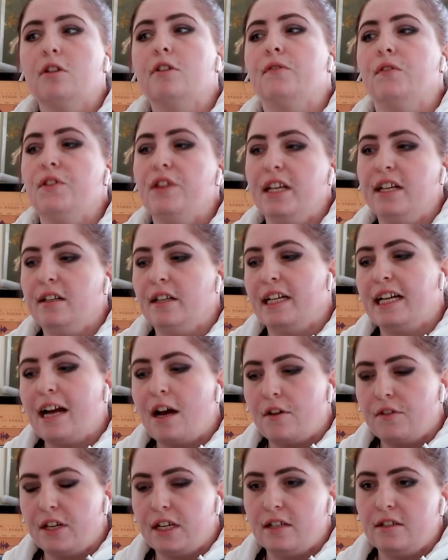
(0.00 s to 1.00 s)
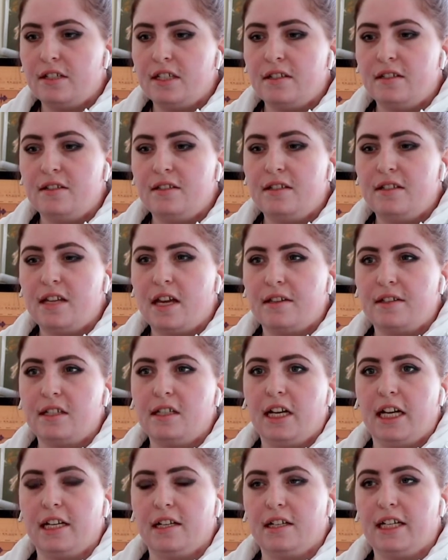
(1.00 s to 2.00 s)
or if you think like how they
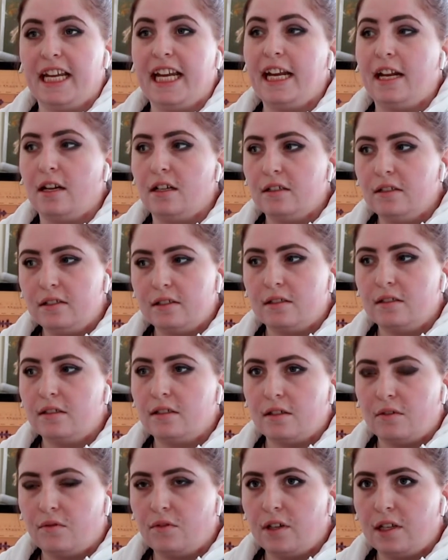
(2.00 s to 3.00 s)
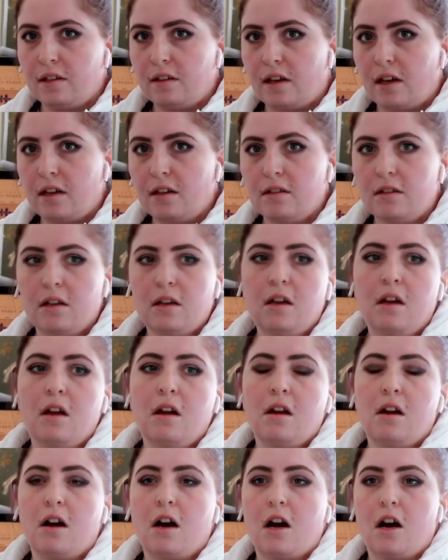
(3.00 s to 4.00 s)
designated kings and stuff like that,
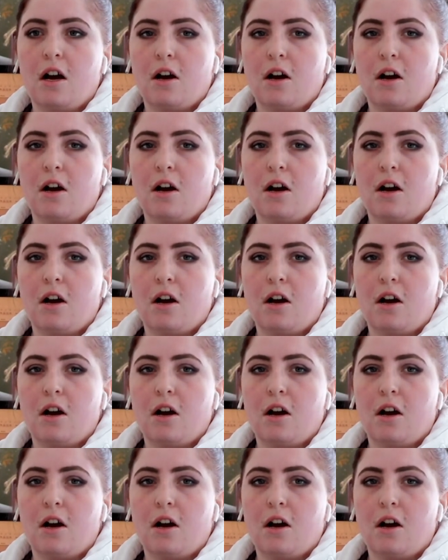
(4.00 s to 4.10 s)
mm-hmm.